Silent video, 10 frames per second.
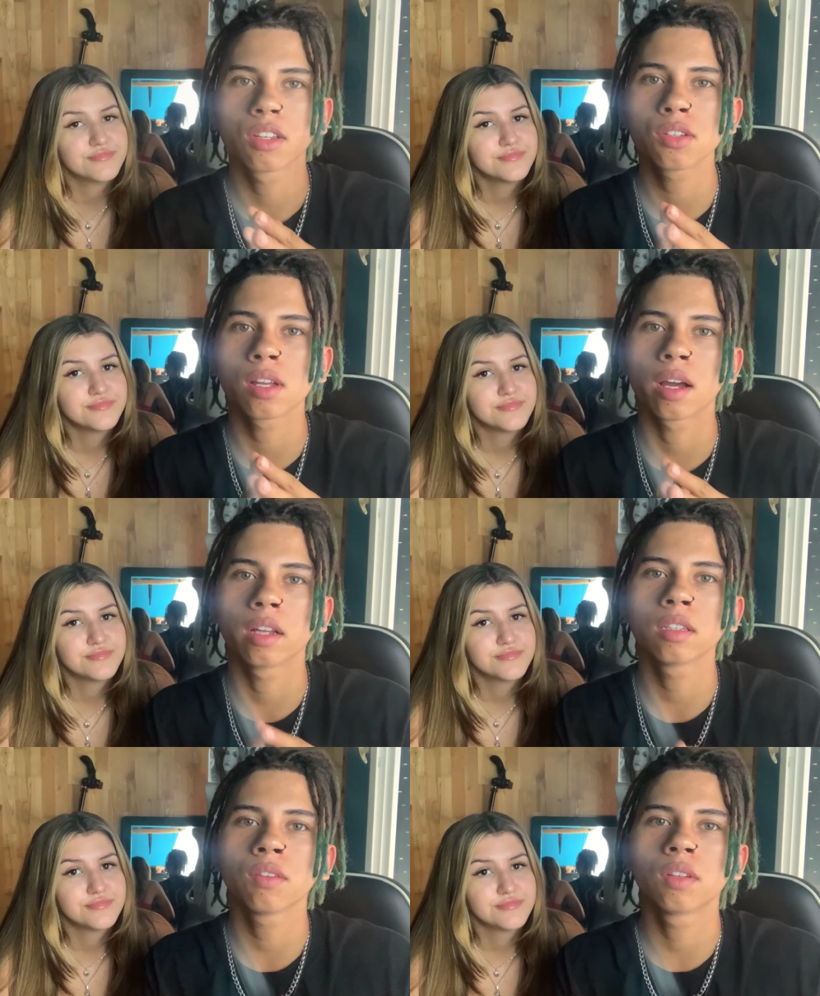Speaker 1: this is the
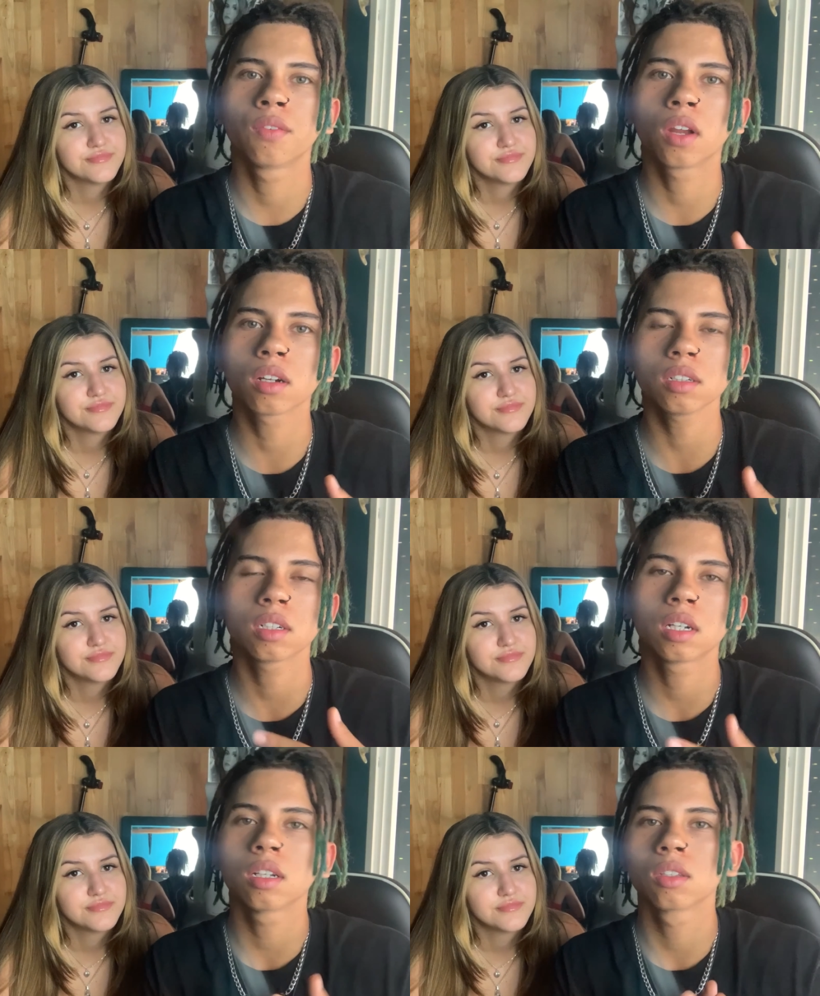end of the vlog.
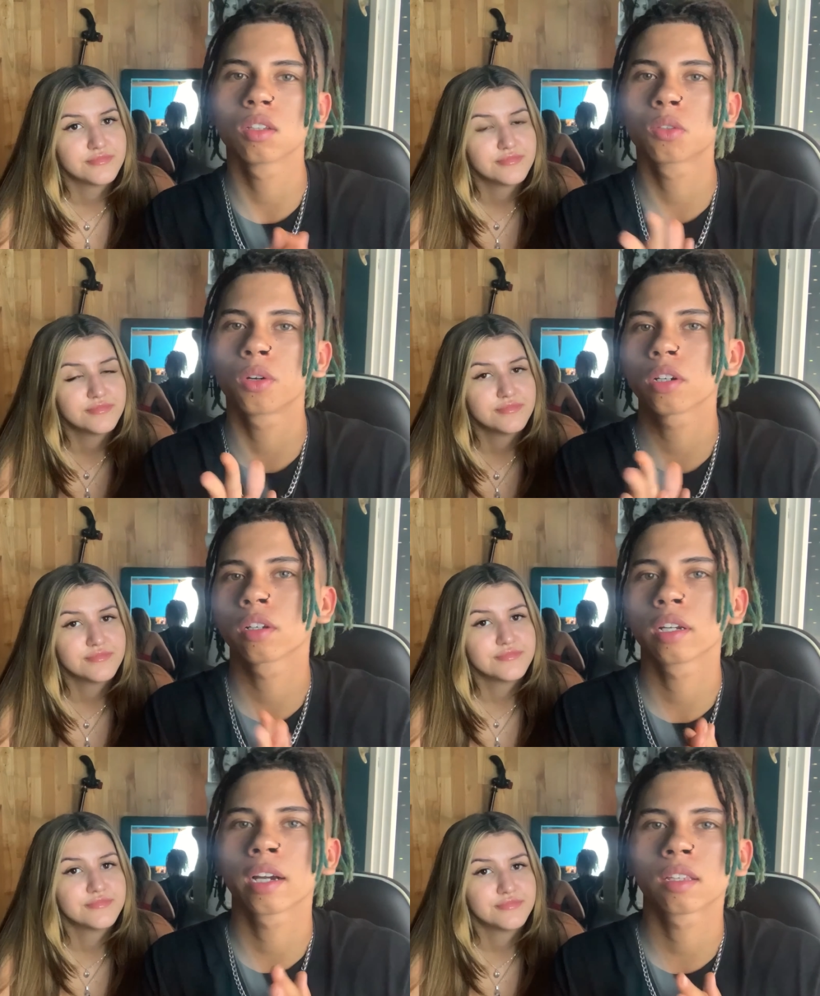Don't worry, you're
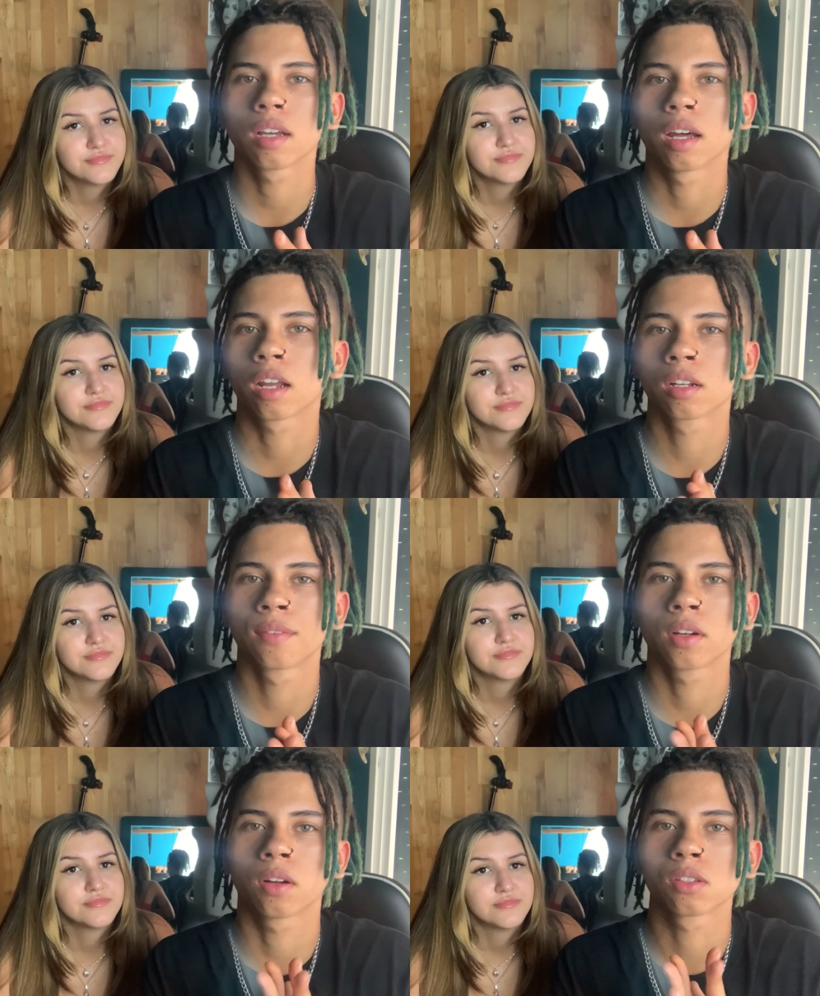gonna get another
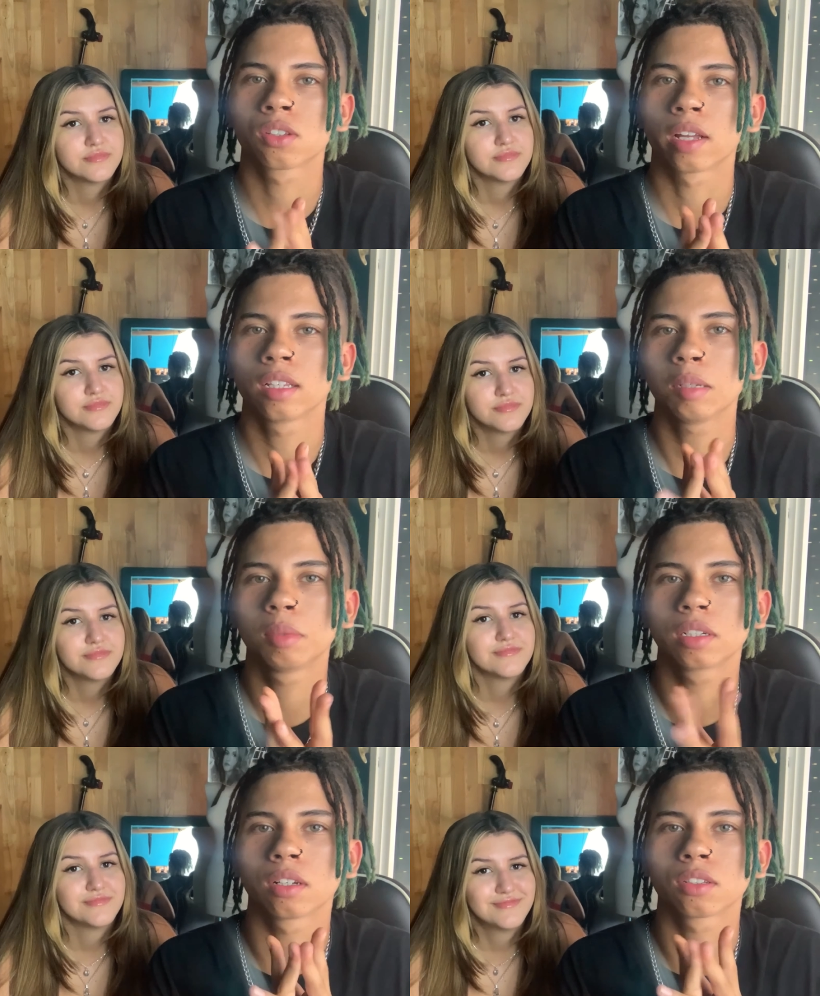vlog on Sunday
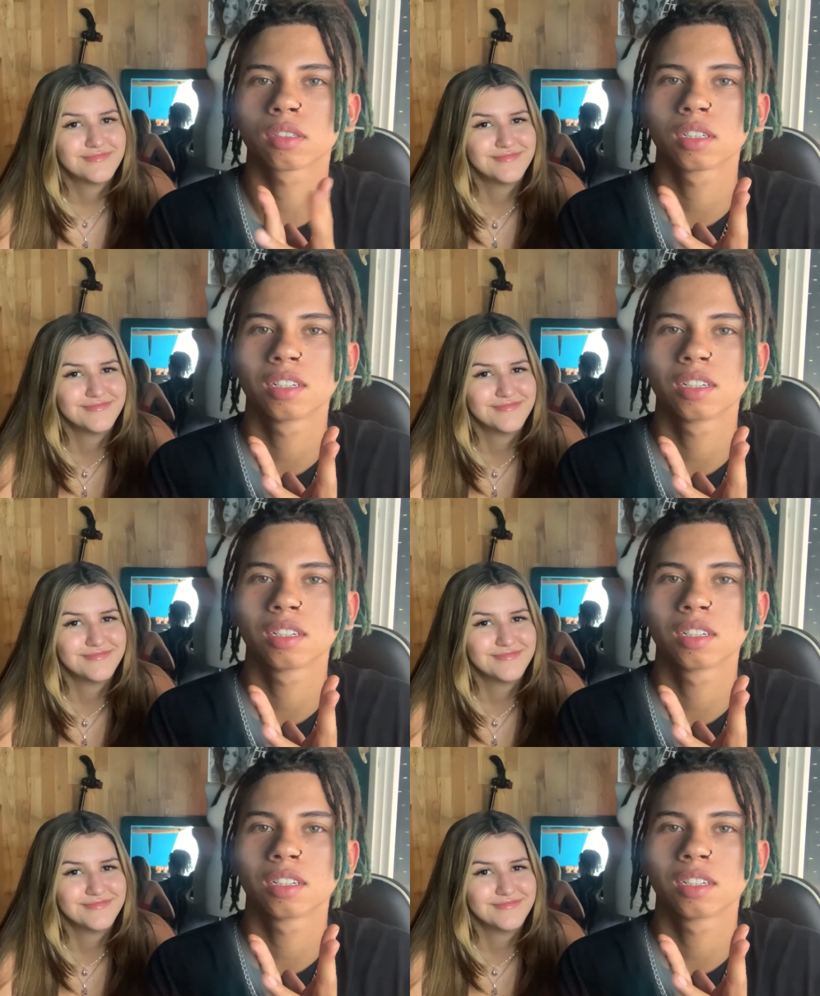because